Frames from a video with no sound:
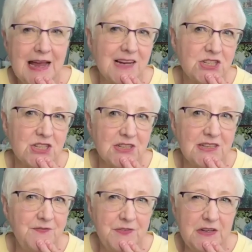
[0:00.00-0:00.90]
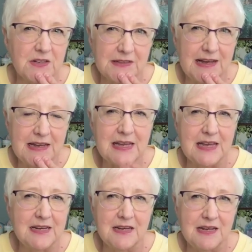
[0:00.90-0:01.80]
I actually feel like
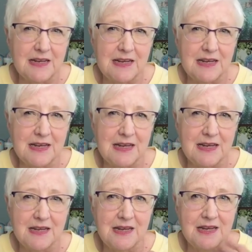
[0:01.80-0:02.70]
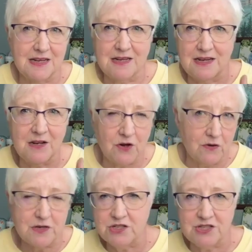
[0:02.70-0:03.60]
it
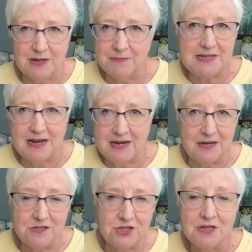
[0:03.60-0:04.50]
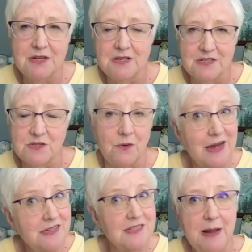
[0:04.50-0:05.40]
encouraged them to age. So
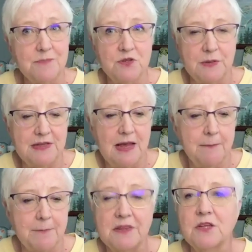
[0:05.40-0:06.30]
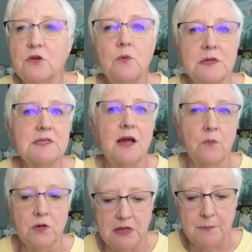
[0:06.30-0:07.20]
I stopped doing that, but the new ones
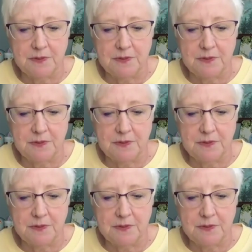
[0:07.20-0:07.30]
I will